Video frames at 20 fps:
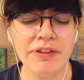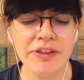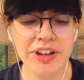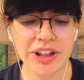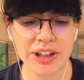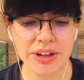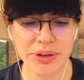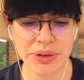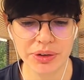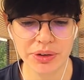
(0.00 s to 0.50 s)

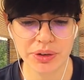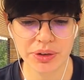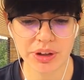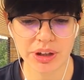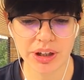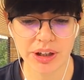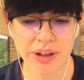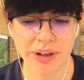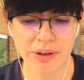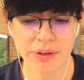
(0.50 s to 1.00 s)
philosophy,
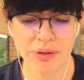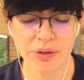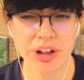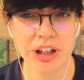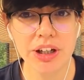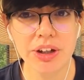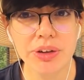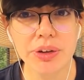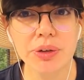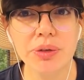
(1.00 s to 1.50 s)

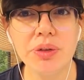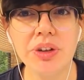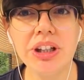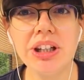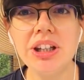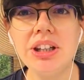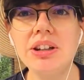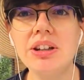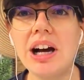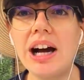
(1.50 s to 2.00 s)

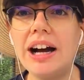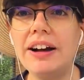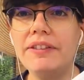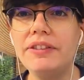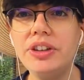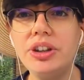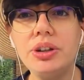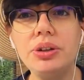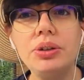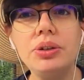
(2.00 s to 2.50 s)
you have
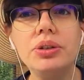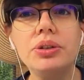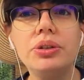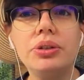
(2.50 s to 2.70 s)
news,